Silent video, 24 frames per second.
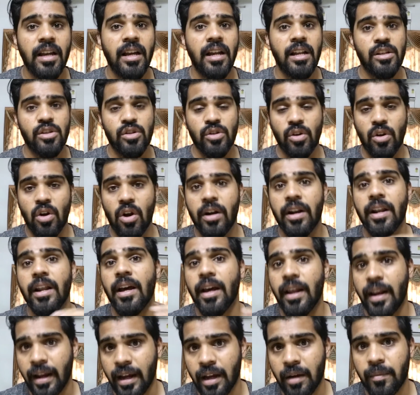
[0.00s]
It's not
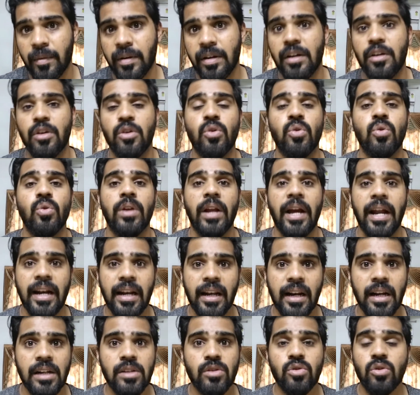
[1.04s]
recommended to do
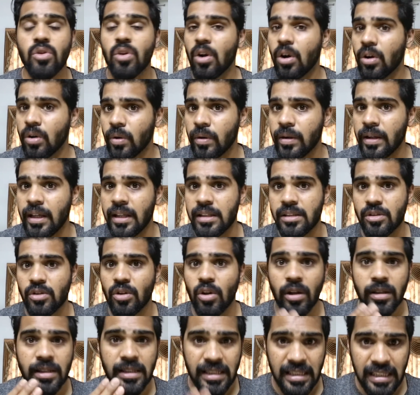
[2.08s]
night rides. Not only it's
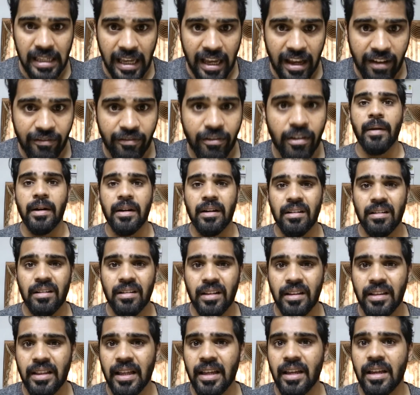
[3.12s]
not safe, but
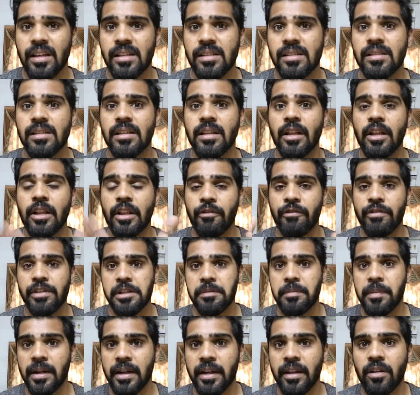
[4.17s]
the thing is the
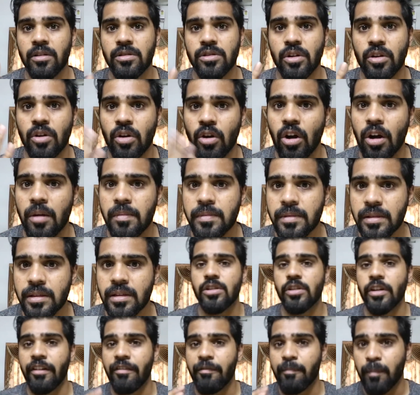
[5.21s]
visibility also drops.
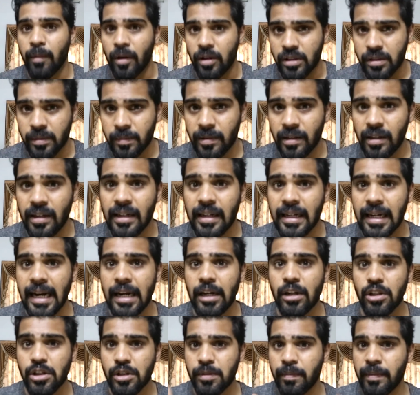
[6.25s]
So if possible, try
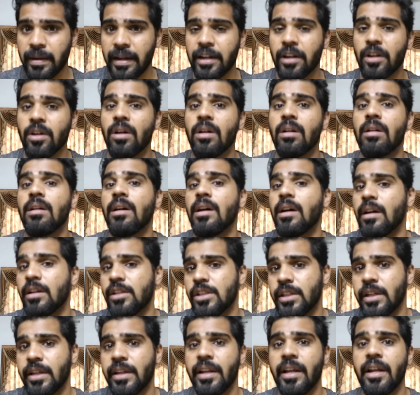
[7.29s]
to split your
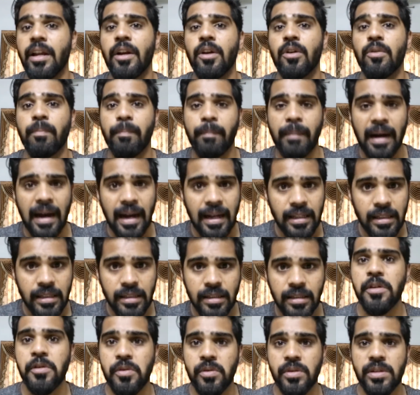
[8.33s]
journey into
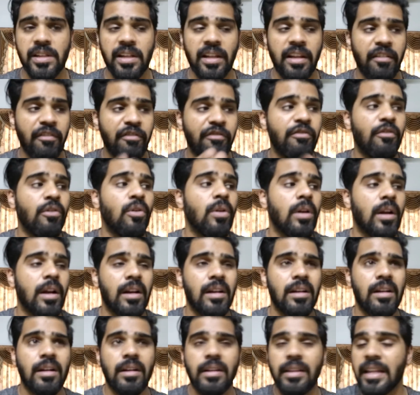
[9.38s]
parts. Usually
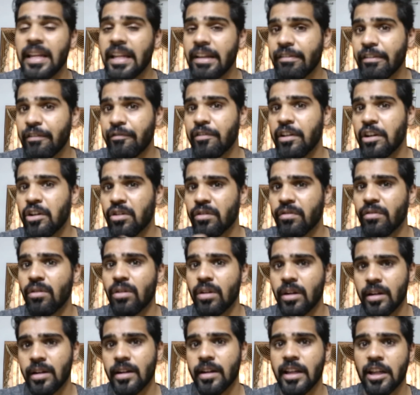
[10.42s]
350 to
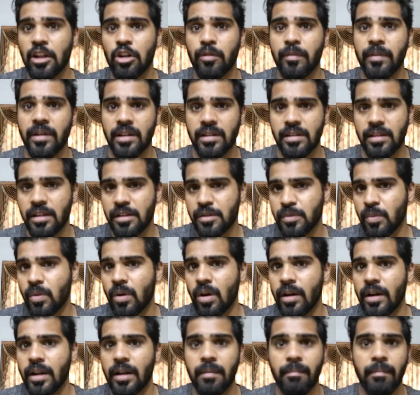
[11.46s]
400 kilometers is
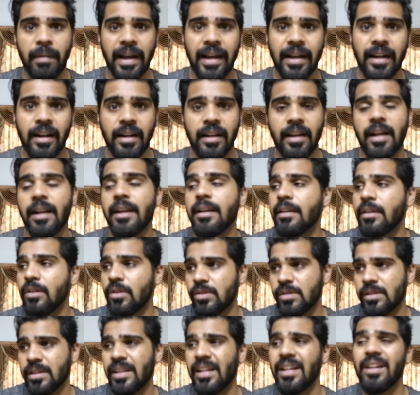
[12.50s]
what a biker can
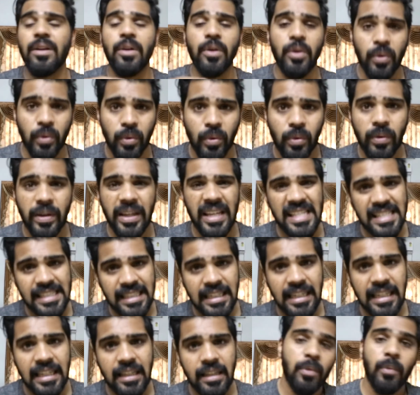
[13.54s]
usually do
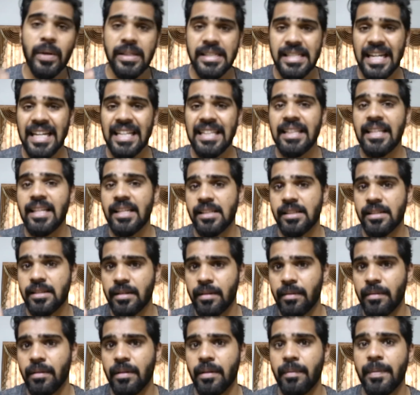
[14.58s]
easily. Once again, this
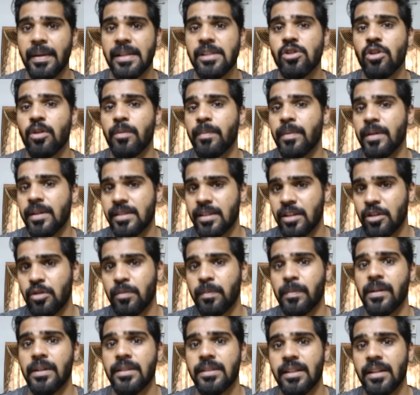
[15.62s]
depends on person to
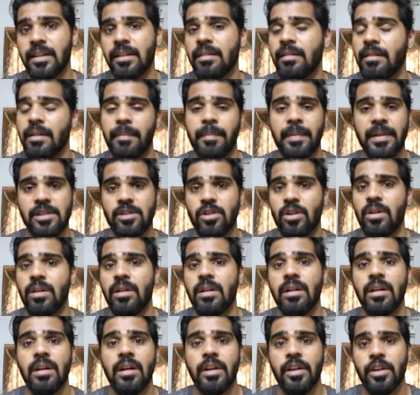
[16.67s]
person, depends
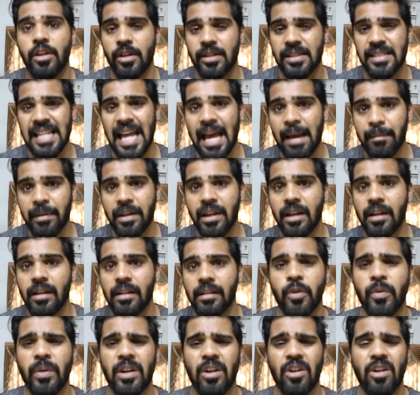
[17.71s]
on your stamina.
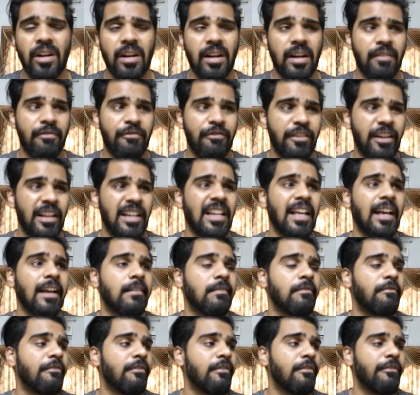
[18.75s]
You will not feel
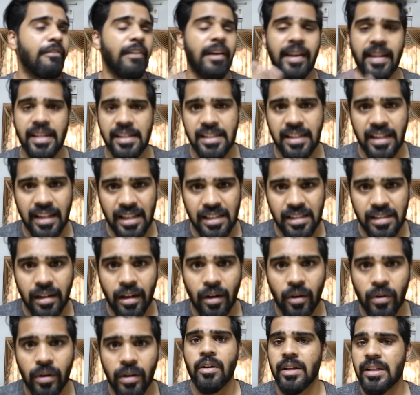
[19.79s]
like very stressed
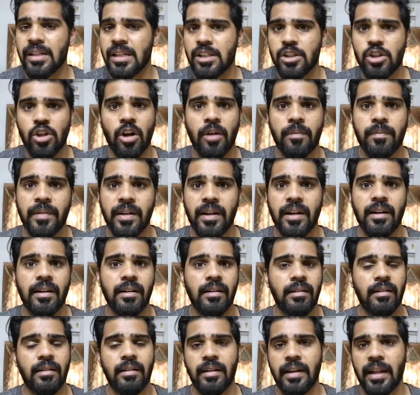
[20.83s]
out. You can just stop there,
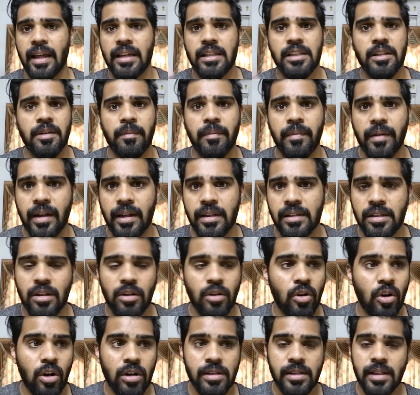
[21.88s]
take some rest,
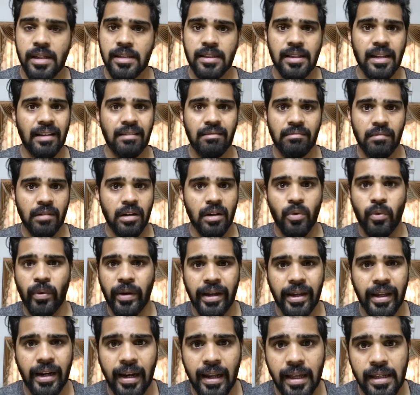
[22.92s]
not just like a
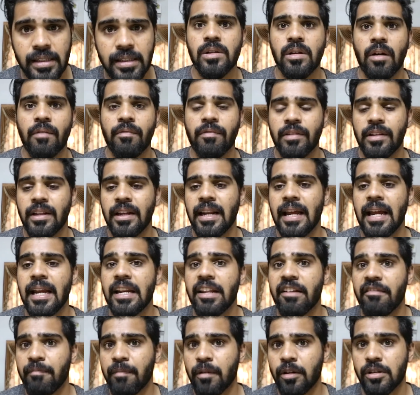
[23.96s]
quick rest. Stop for the night
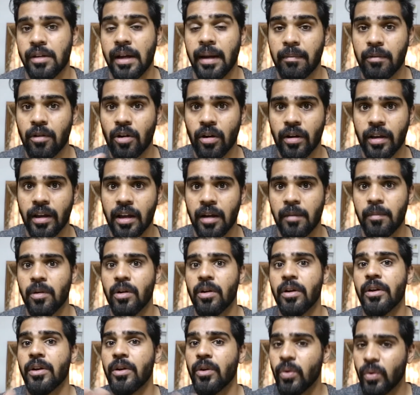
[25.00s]
if possible. I'm talking
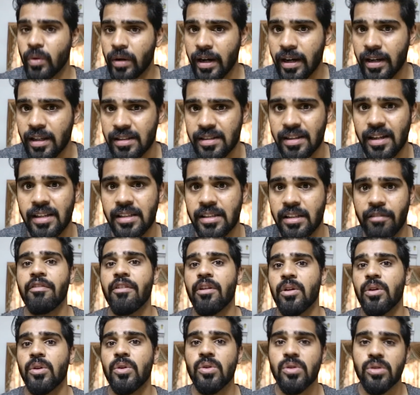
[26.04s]
about new riders guys. If
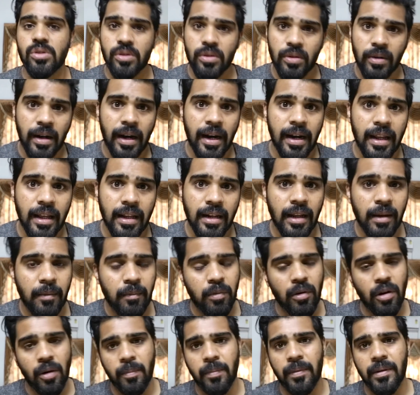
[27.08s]
you're used to riding like
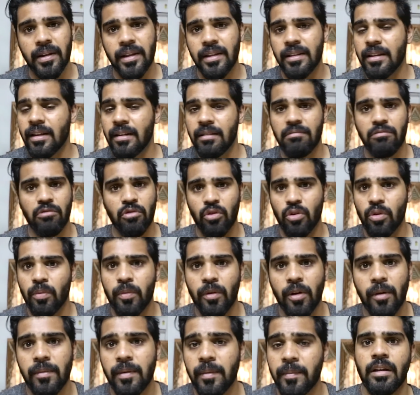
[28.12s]
properly, then no
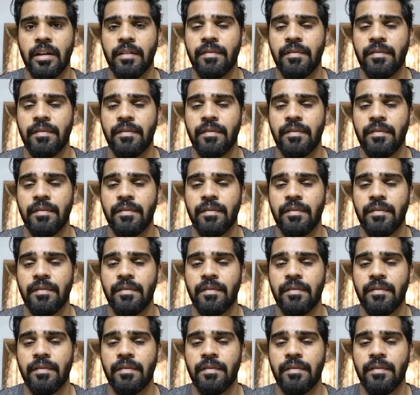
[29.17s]
problem.